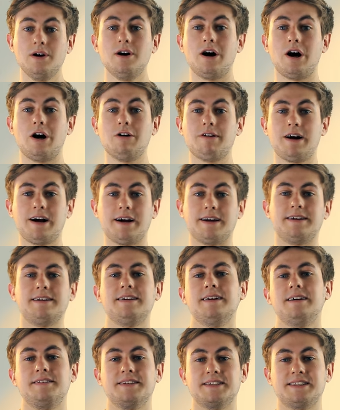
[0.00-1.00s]
Alright,
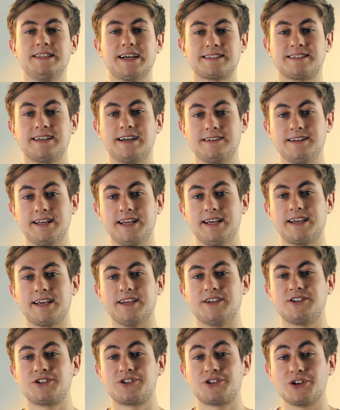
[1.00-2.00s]
this next technique
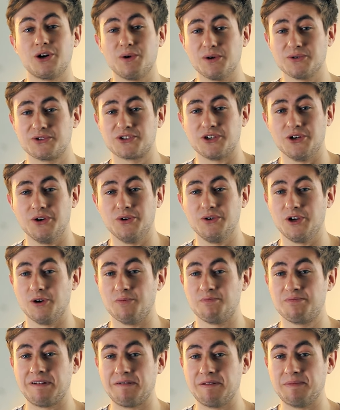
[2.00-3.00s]
is so old school you'll
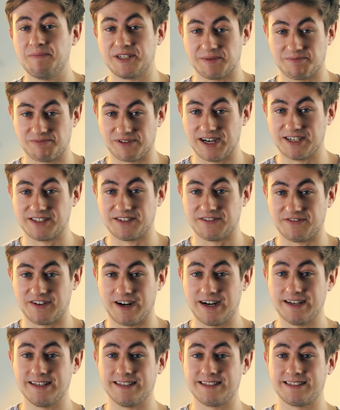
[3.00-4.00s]
probably be surprised to
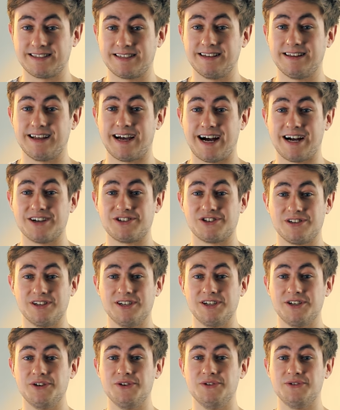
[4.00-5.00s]
find it's still actually
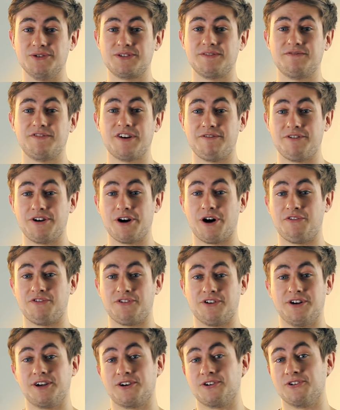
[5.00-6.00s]
used, very
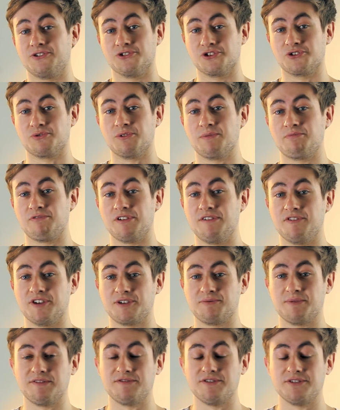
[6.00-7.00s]
often in conjunction with the previous
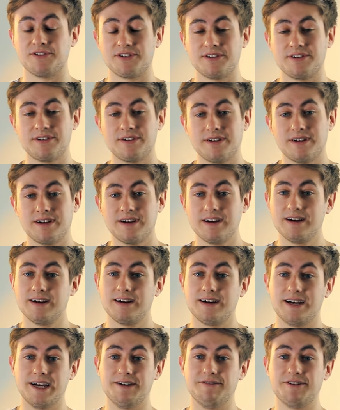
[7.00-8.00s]
method.
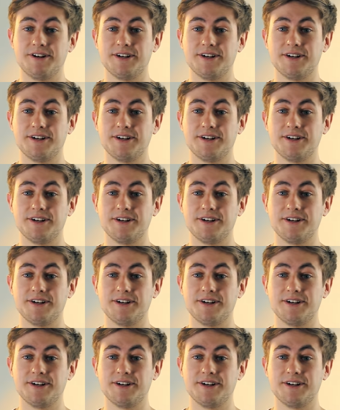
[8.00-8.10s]
Here it